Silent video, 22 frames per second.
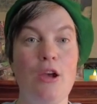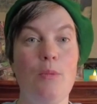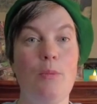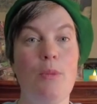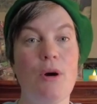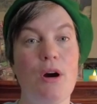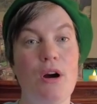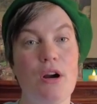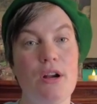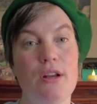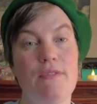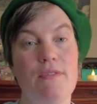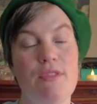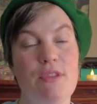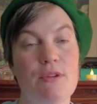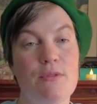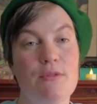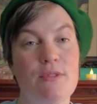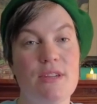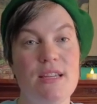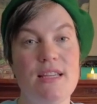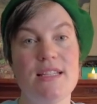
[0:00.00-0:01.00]
part of
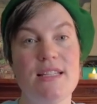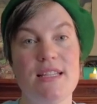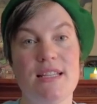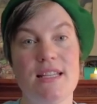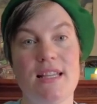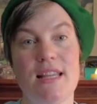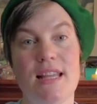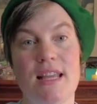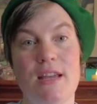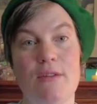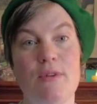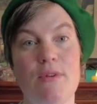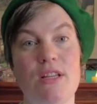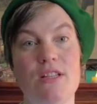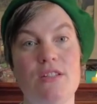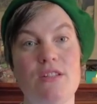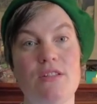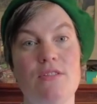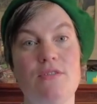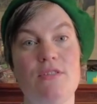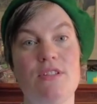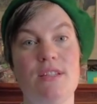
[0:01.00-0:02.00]
the reason that we
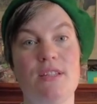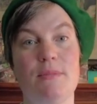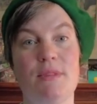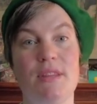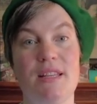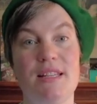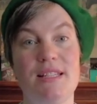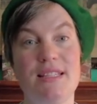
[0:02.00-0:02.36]
do some of the